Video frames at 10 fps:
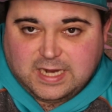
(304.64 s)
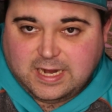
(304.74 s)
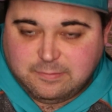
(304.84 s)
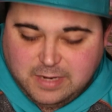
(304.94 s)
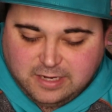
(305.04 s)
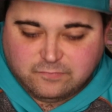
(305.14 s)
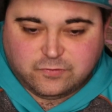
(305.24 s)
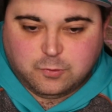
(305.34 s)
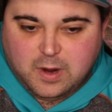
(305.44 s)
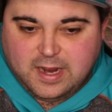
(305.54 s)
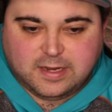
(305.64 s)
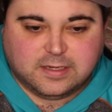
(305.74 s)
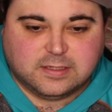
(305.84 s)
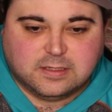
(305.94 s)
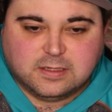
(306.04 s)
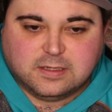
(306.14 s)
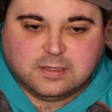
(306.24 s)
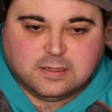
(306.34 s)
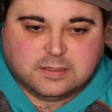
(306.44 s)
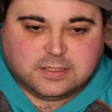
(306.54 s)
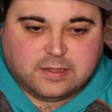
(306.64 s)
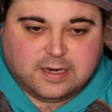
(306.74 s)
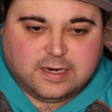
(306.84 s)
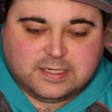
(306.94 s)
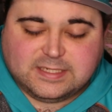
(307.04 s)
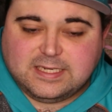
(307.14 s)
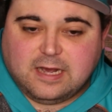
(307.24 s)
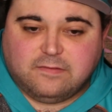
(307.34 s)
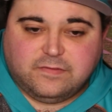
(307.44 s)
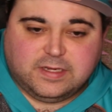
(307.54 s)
in any meaningful way. So it's tough.